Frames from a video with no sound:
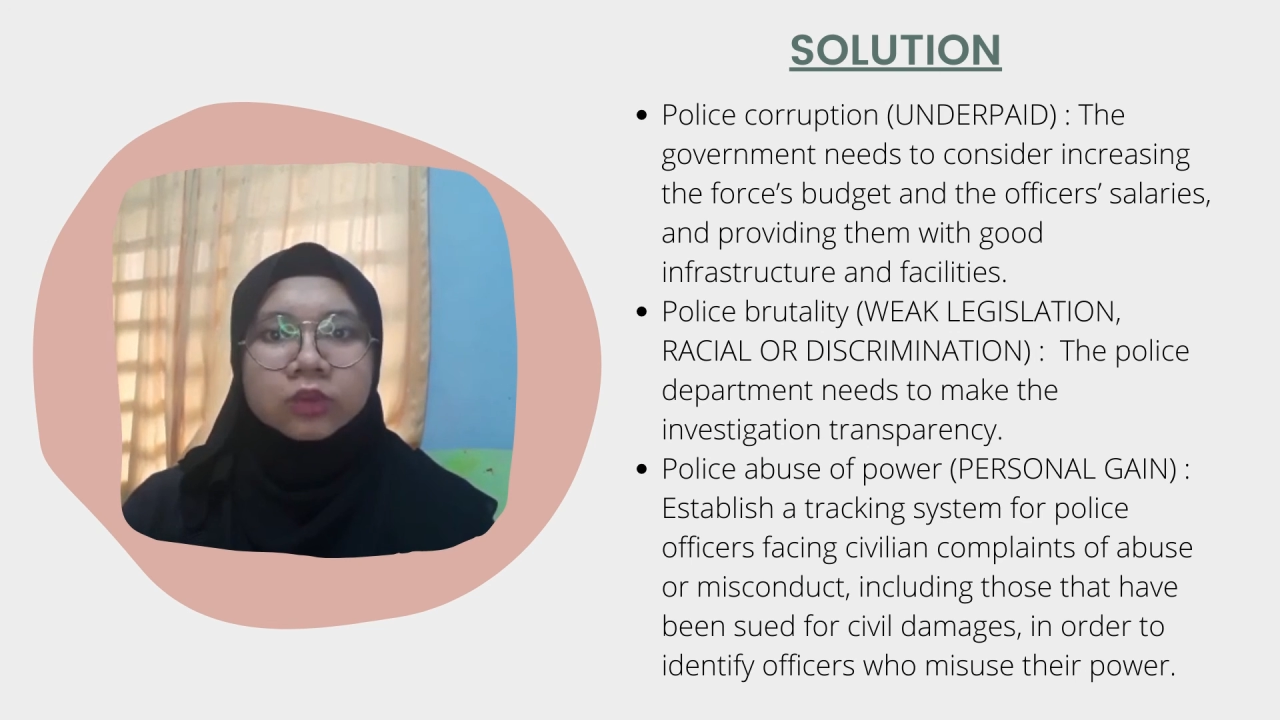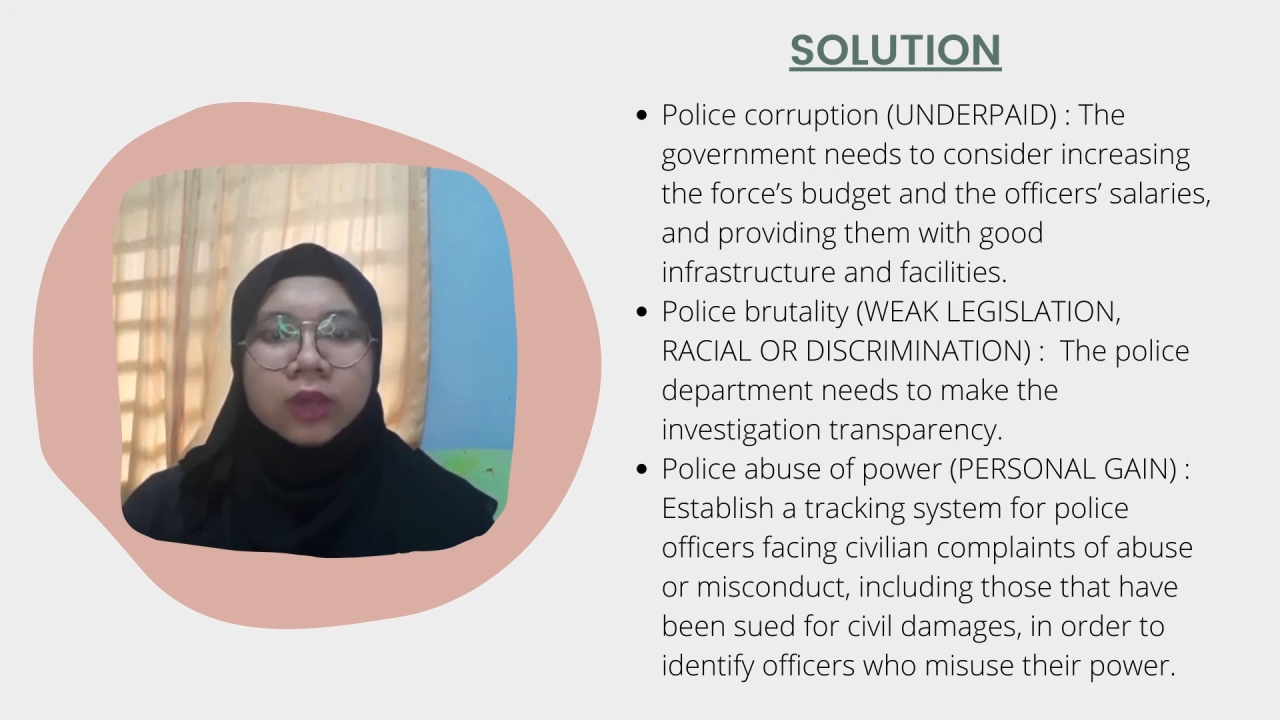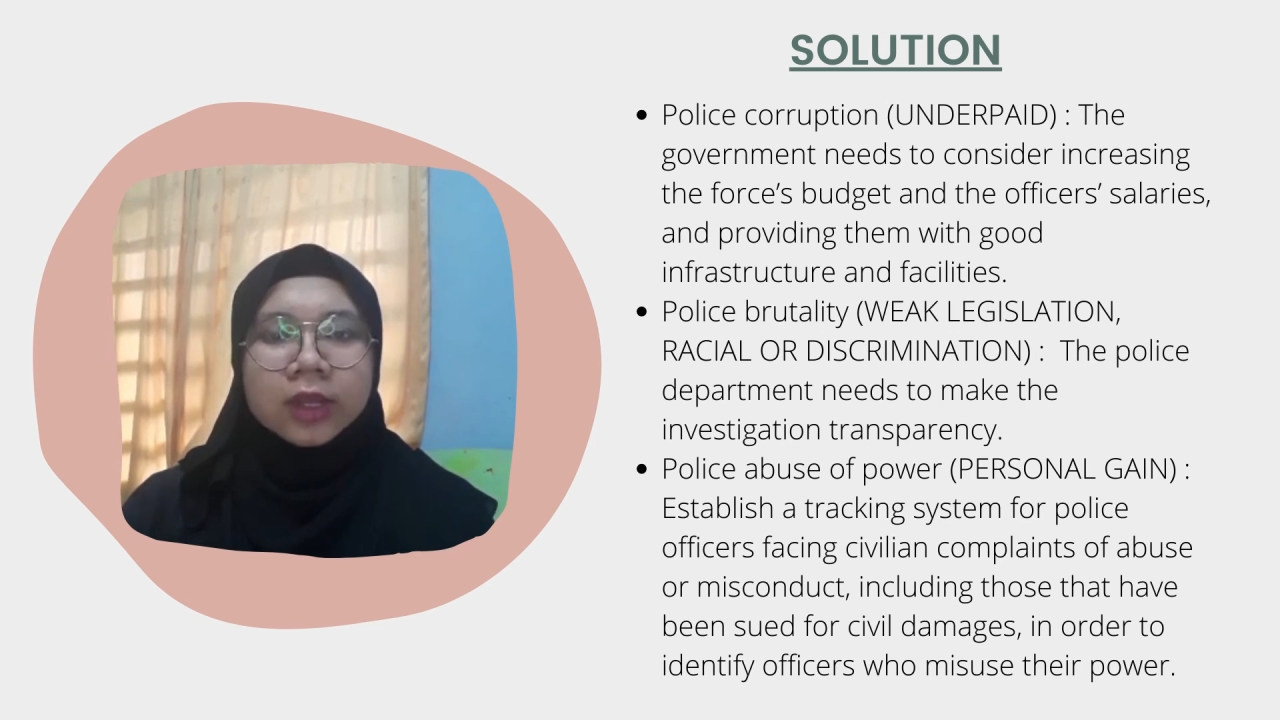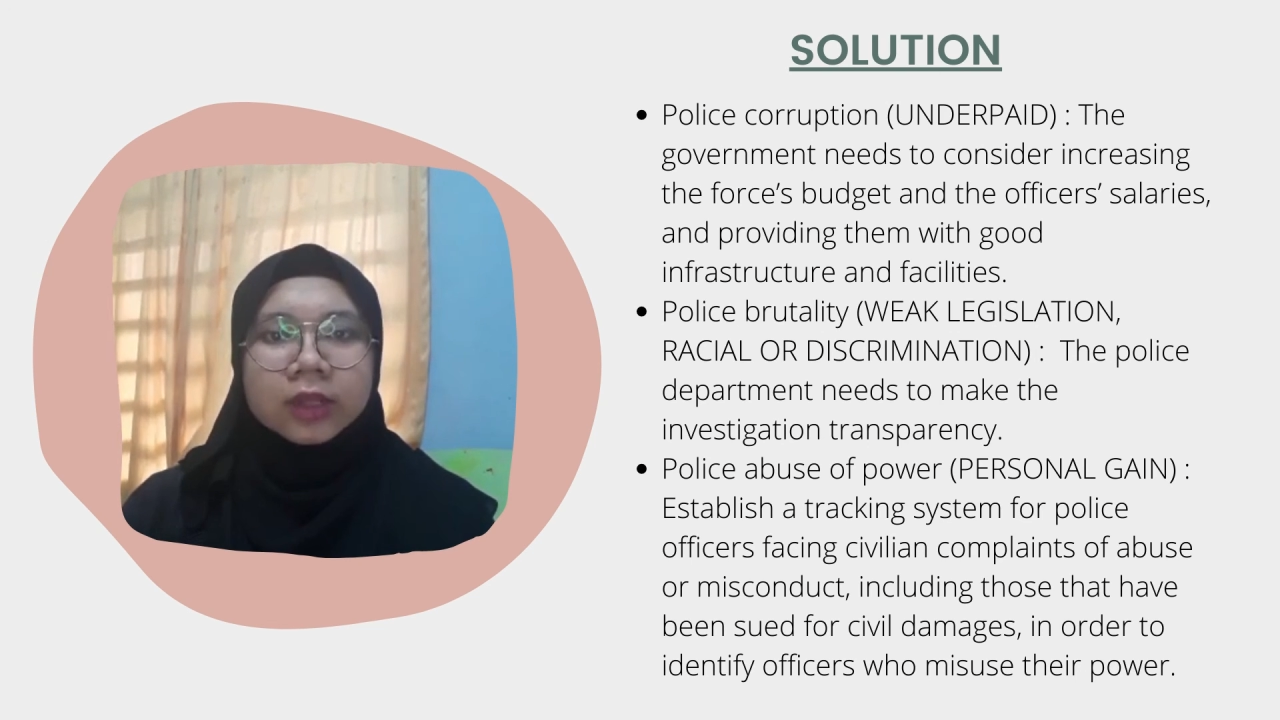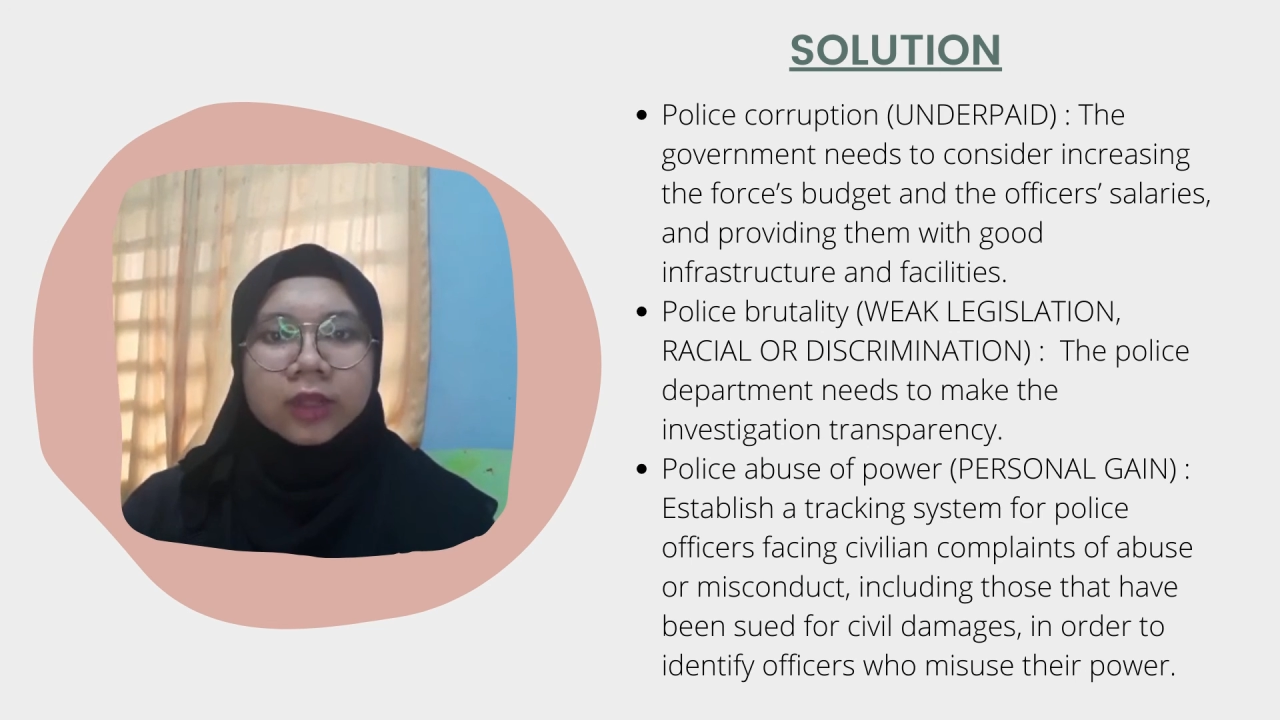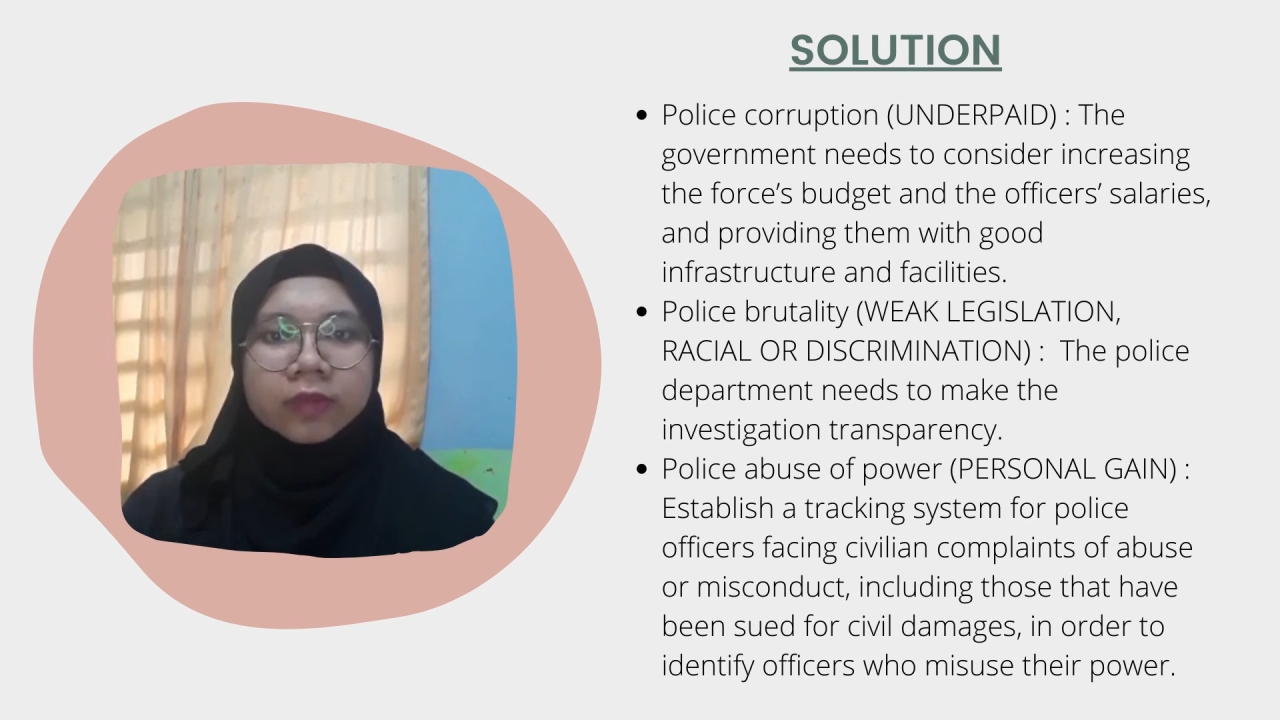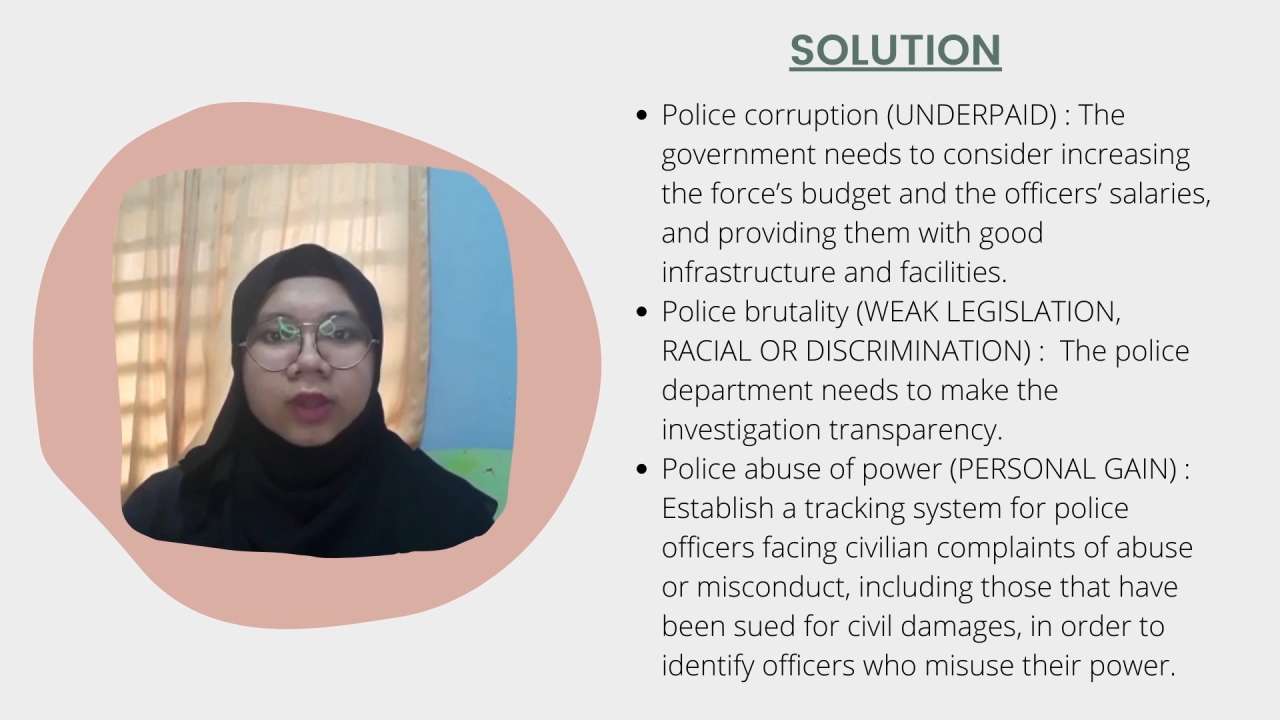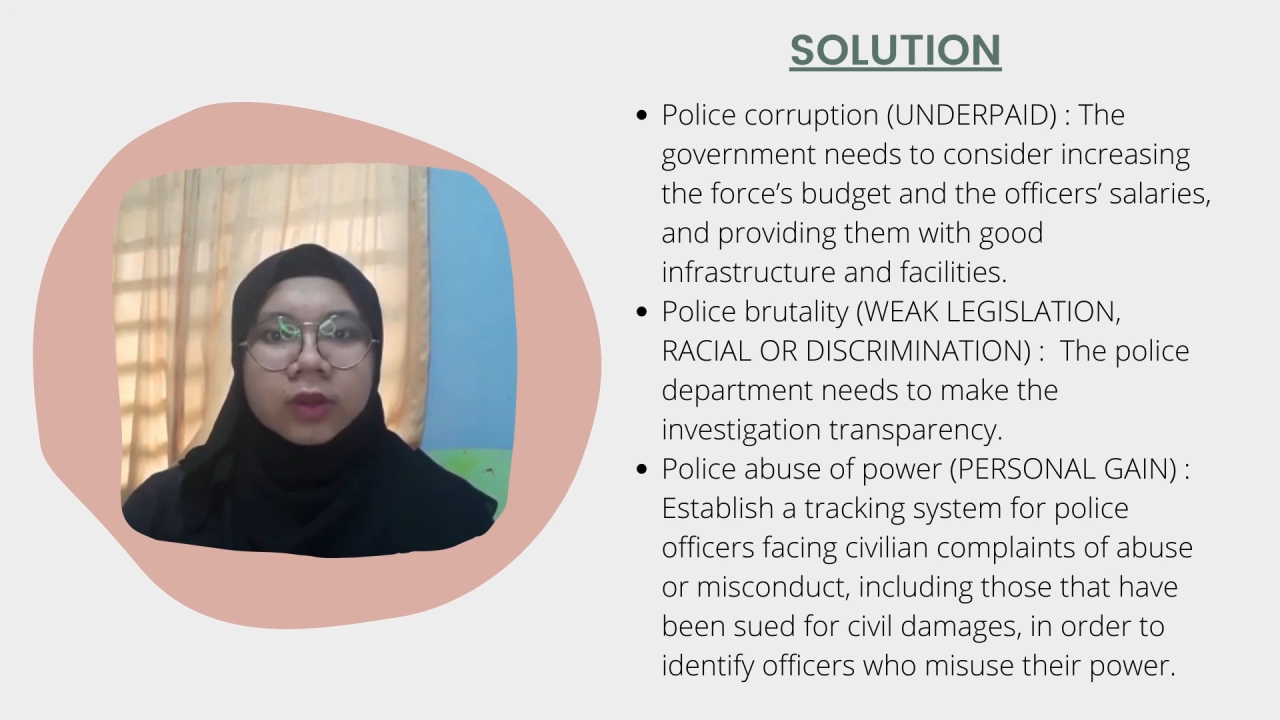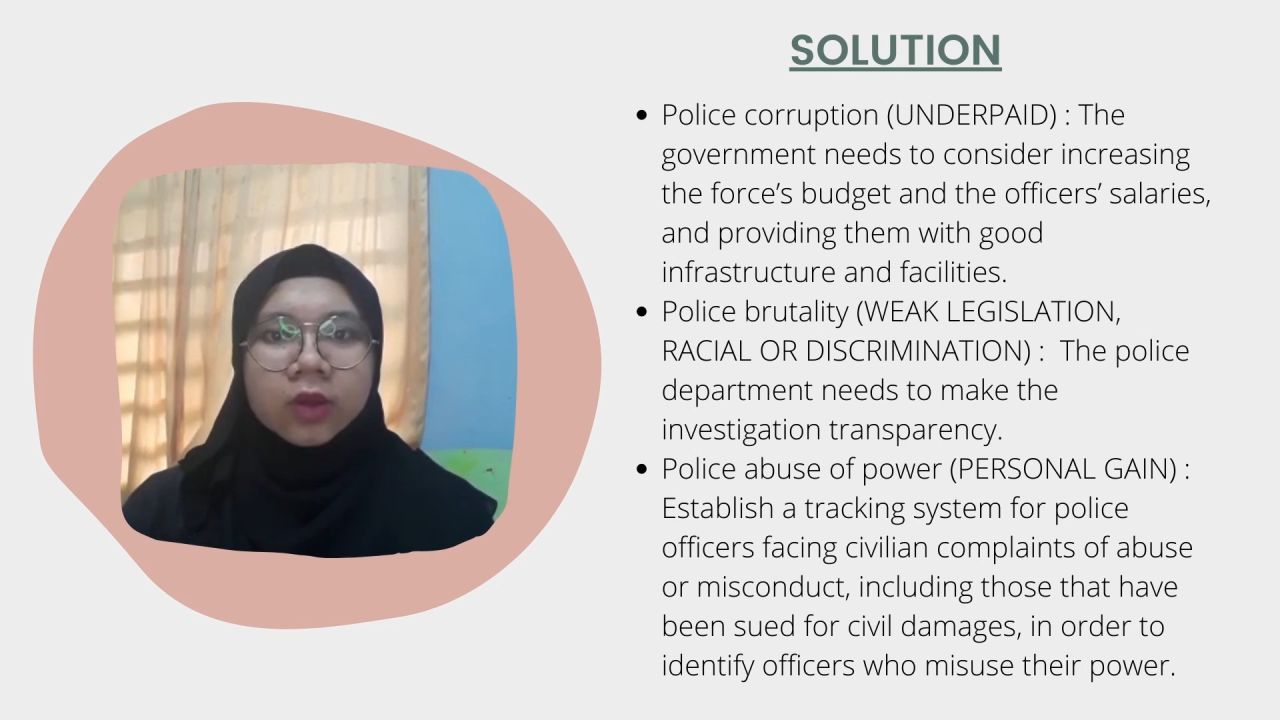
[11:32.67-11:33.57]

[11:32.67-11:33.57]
to identify